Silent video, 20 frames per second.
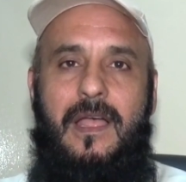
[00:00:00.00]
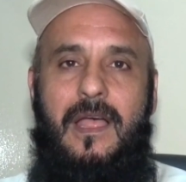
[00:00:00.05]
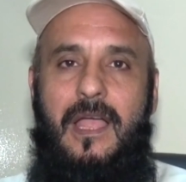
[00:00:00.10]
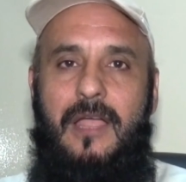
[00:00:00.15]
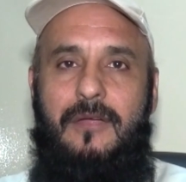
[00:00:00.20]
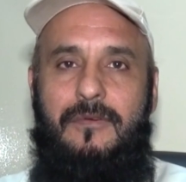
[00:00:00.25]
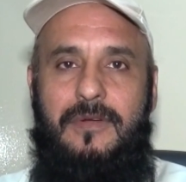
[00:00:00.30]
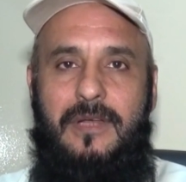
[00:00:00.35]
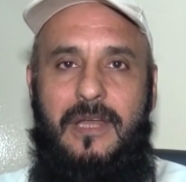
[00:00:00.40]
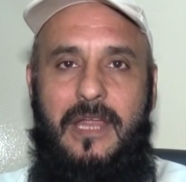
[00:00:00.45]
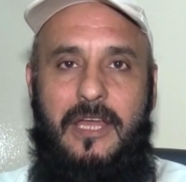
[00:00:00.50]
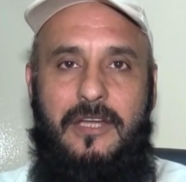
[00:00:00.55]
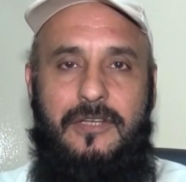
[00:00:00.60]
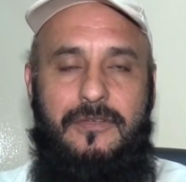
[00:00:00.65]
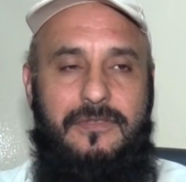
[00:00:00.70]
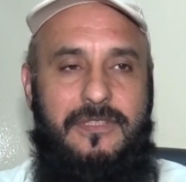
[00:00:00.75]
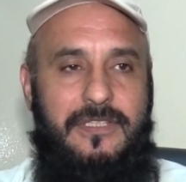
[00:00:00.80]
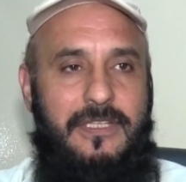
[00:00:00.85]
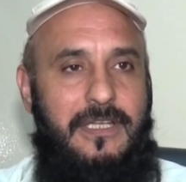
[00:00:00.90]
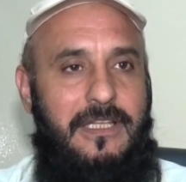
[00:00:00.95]
I would like
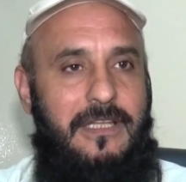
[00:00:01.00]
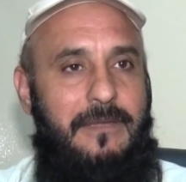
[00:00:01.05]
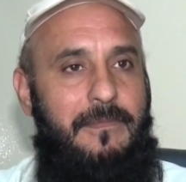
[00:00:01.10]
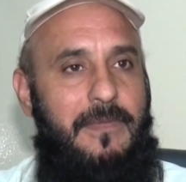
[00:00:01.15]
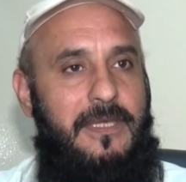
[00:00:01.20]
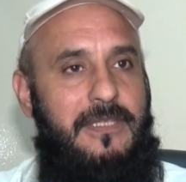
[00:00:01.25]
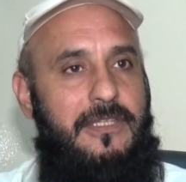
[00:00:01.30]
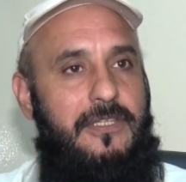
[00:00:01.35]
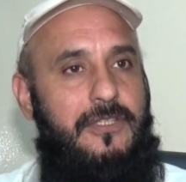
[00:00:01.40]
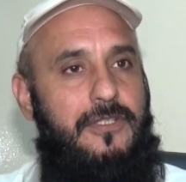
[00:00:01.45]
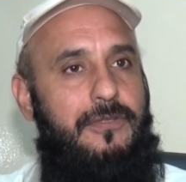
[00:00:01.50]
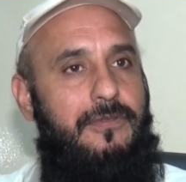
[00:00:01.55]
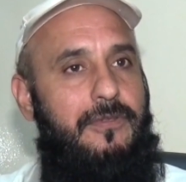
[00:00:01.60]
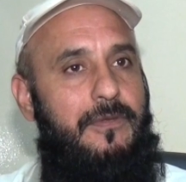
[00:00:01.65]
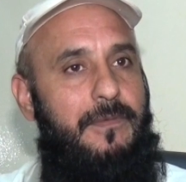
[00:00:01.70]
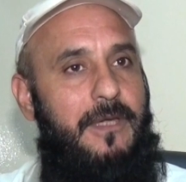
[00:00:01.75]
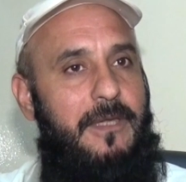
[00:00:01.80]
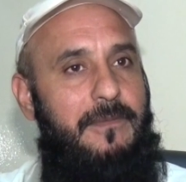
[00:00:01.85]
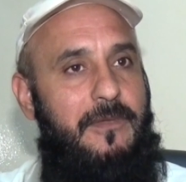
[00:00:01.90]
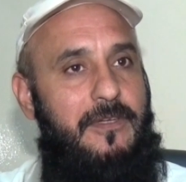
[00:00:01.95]
to send the message to the
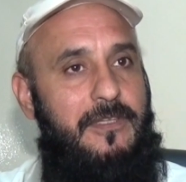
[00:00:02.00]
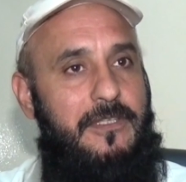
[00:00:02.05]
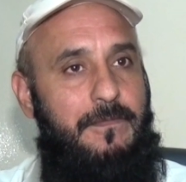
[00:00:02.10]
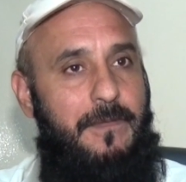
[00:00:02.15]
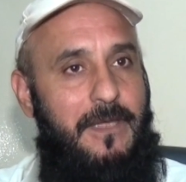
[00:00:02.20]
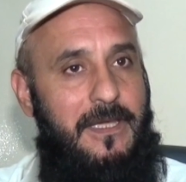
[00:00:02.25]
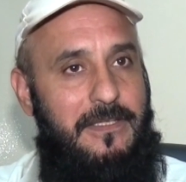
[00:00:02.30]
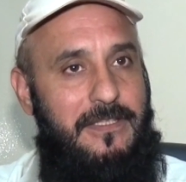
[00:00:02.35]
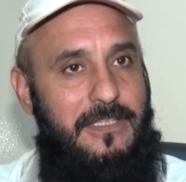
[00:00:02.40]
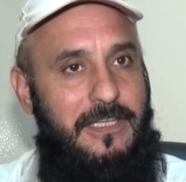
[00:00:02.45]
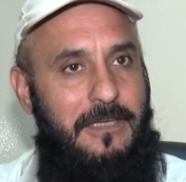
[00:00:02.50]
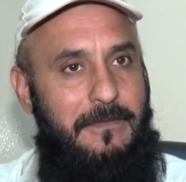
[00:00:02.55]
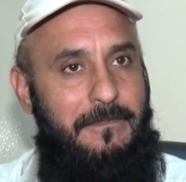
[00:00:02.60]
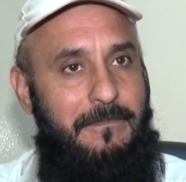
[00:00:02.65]
Dubai municipality,